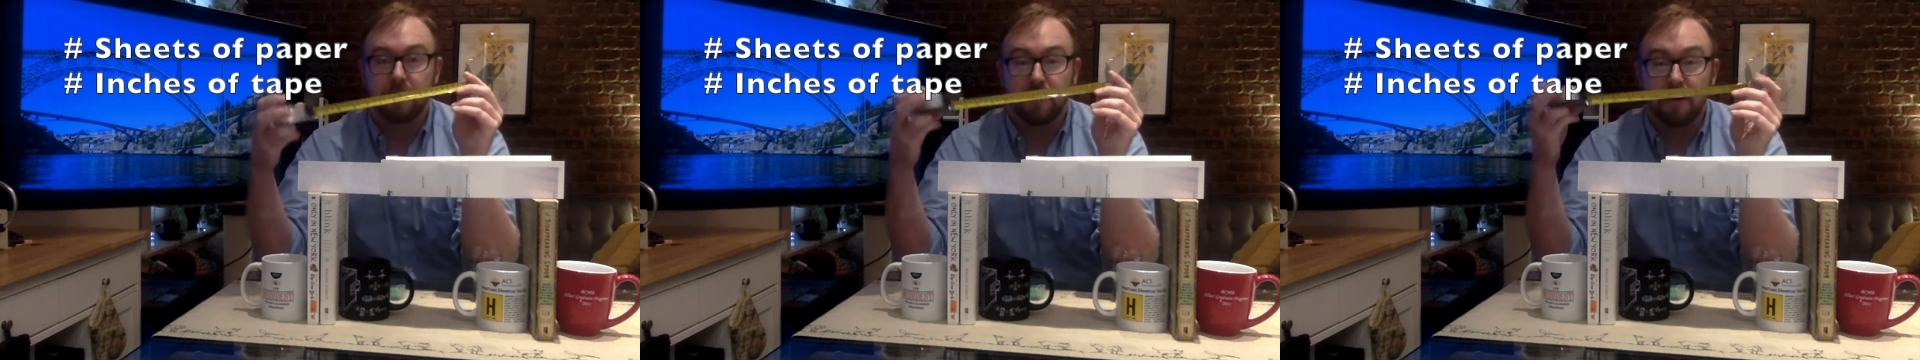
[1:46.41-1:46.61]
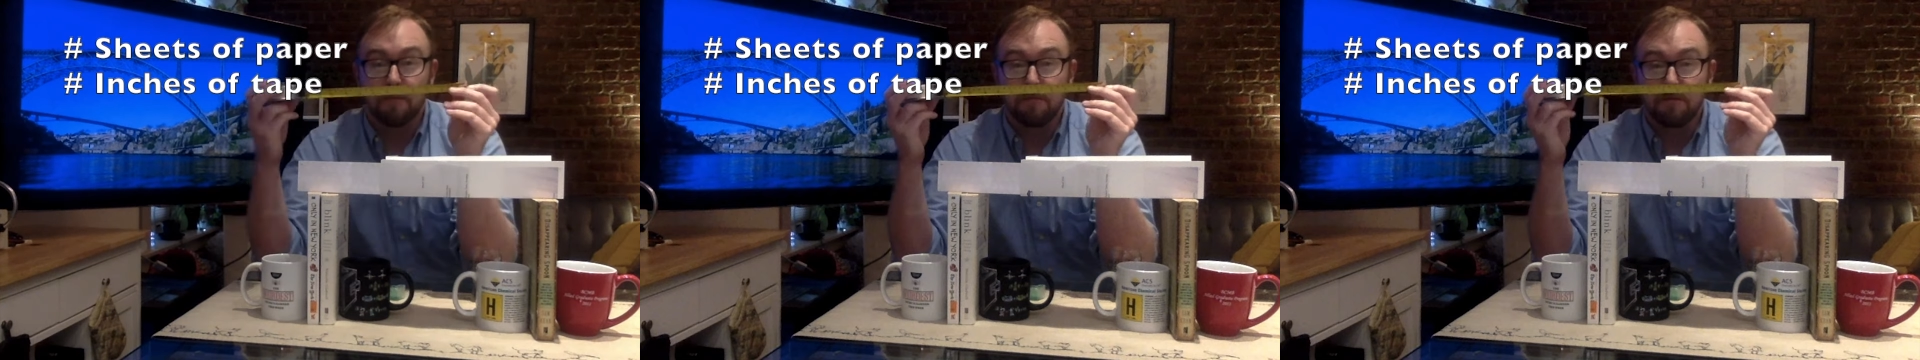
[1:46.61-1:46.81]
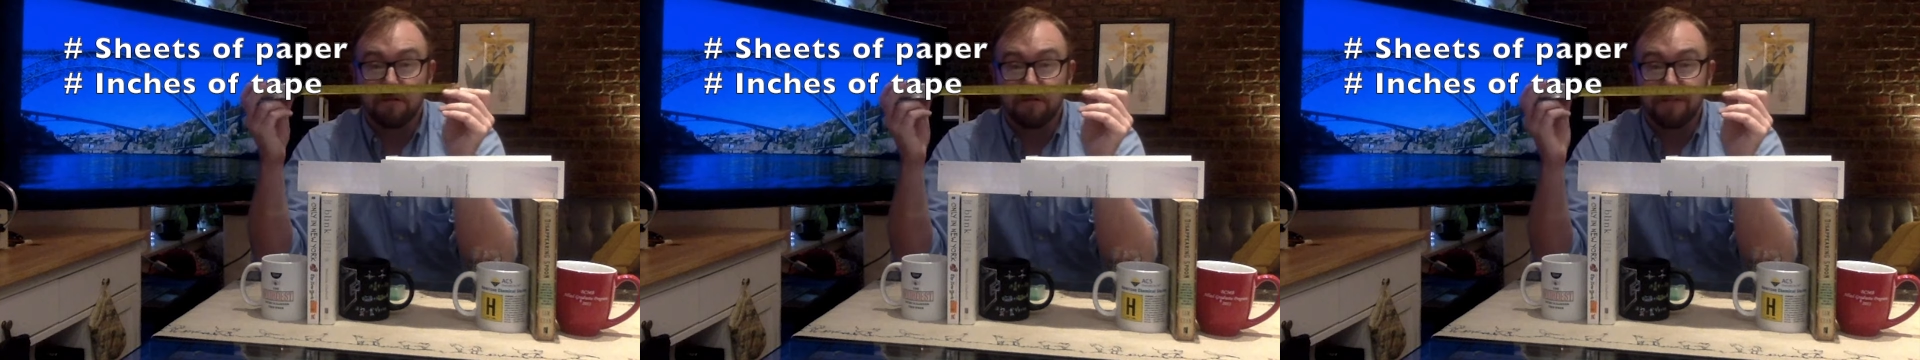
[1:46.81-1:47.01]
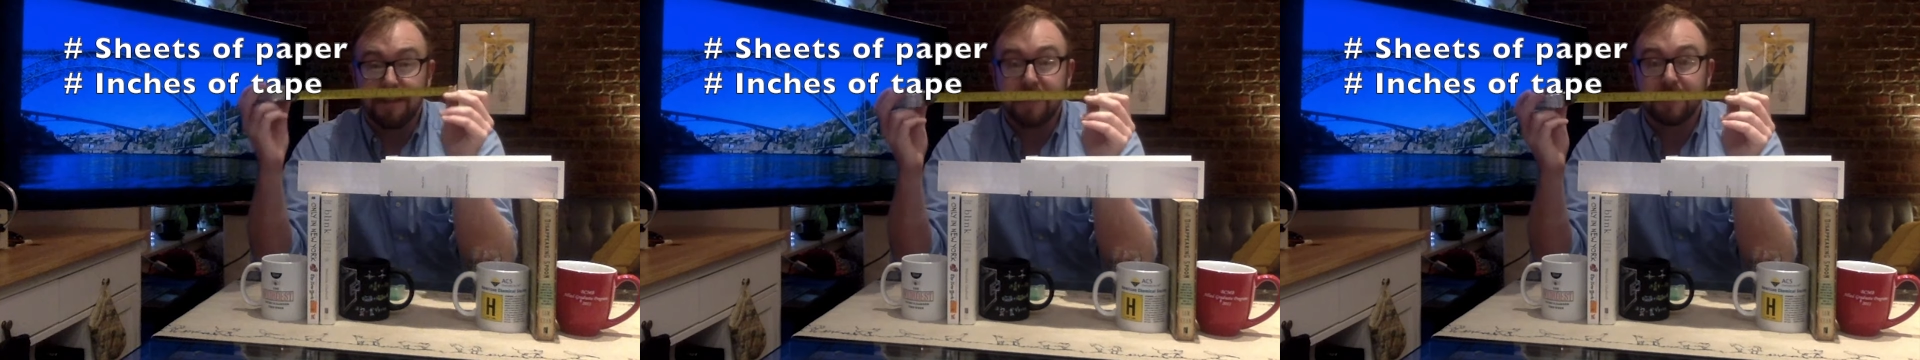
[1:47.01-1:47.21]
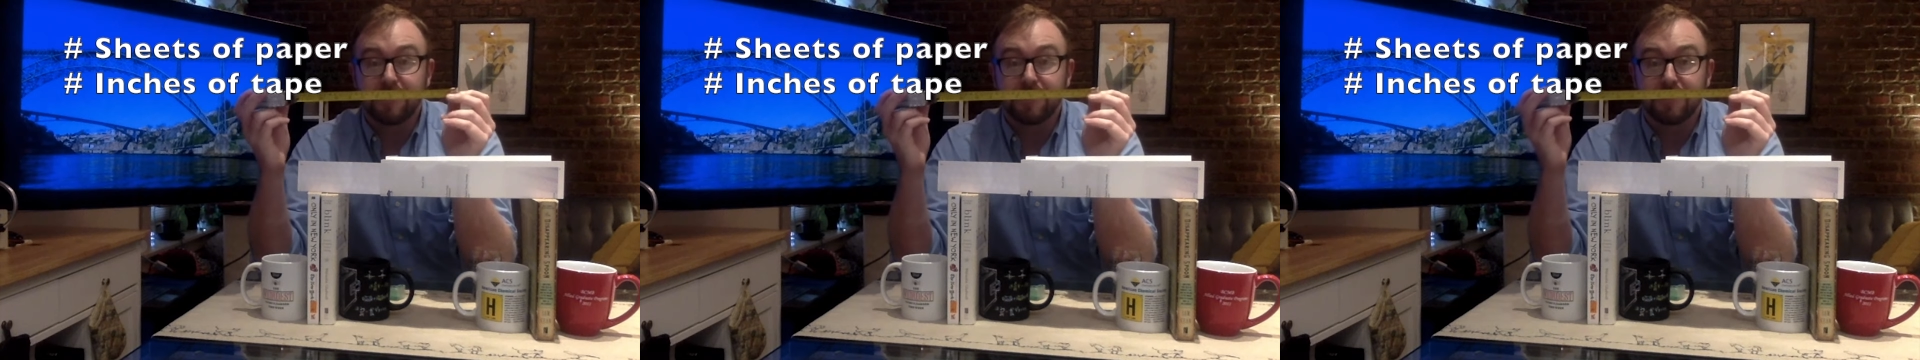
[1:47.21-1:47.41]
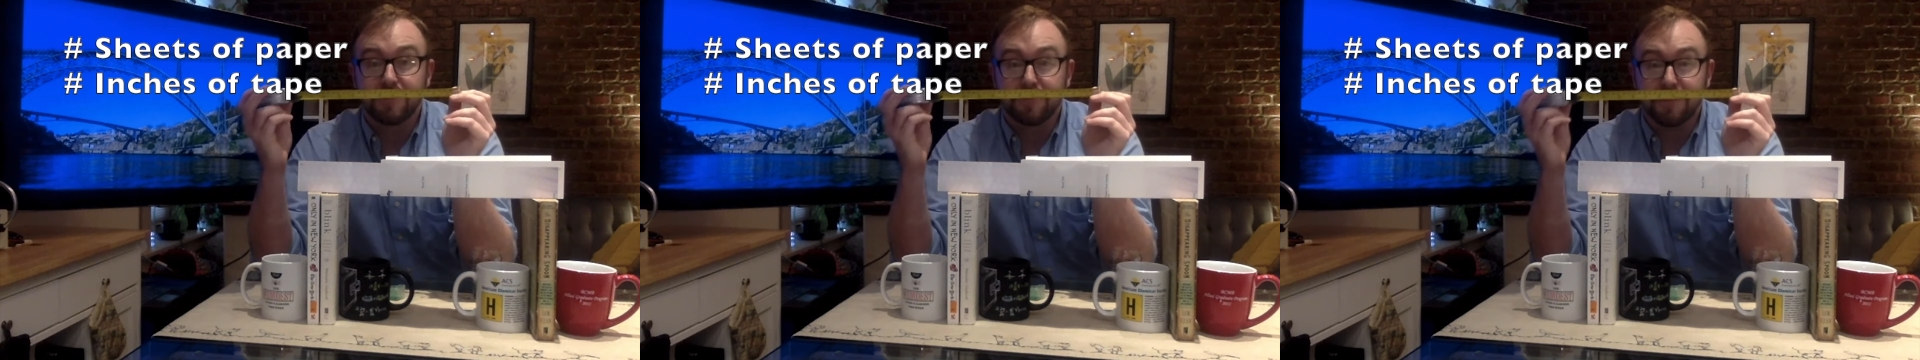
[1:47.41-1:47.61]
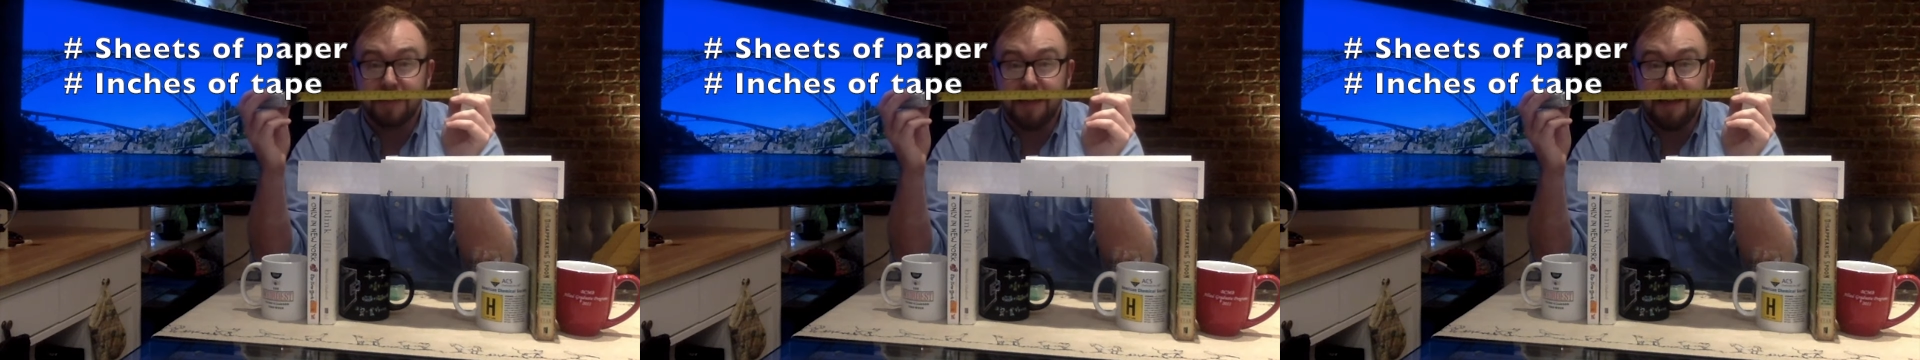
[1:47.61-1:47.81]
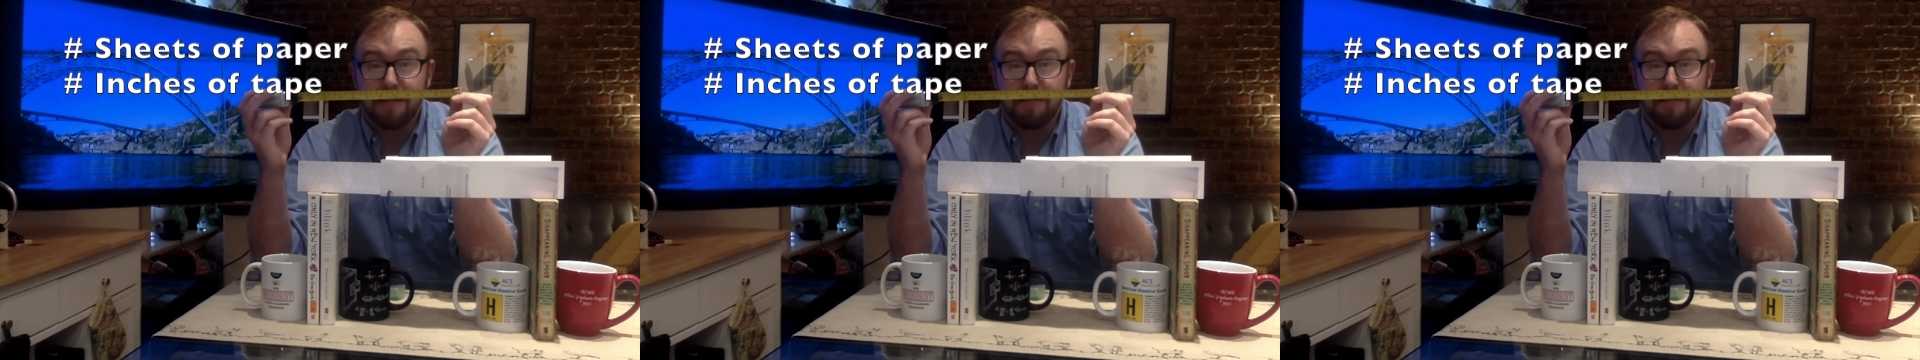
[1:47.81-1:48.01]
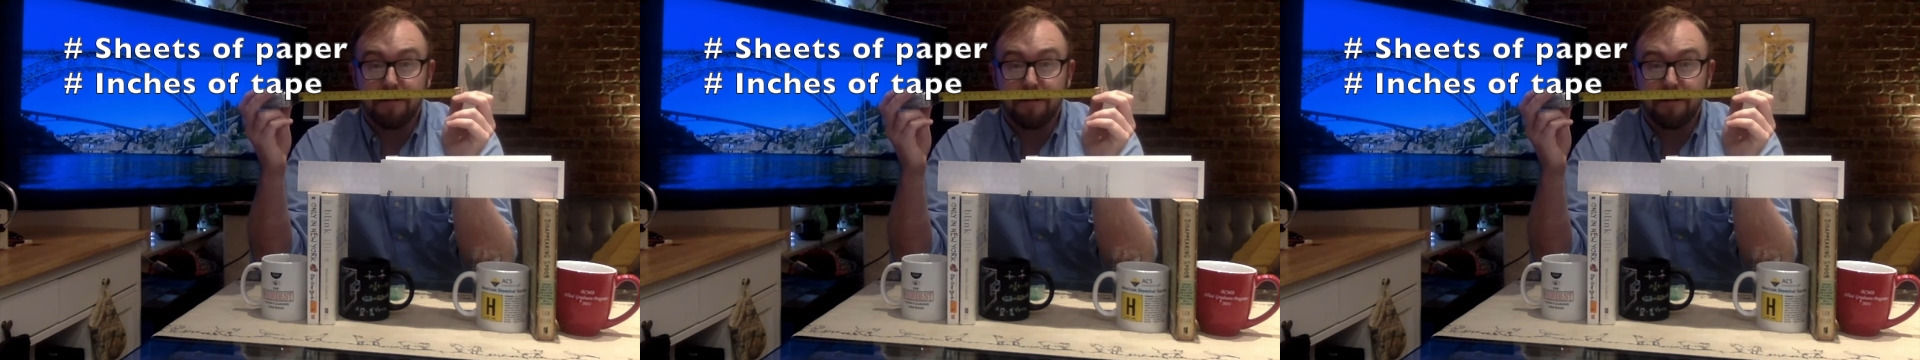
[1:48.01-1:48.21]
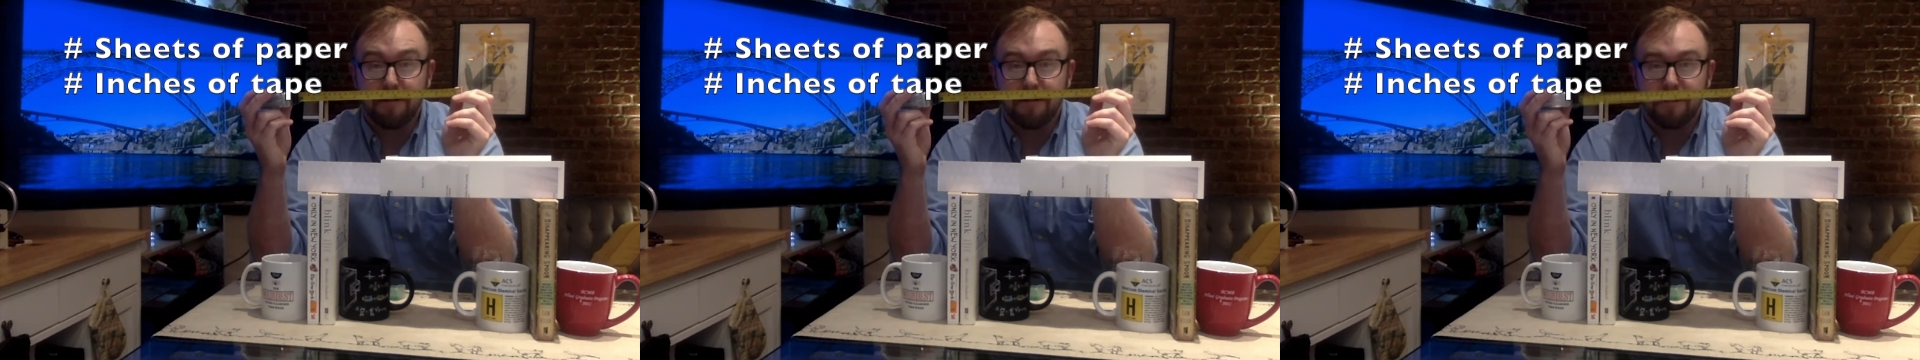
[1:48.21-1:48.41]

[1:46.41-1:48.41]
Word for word: the number of inches of tape,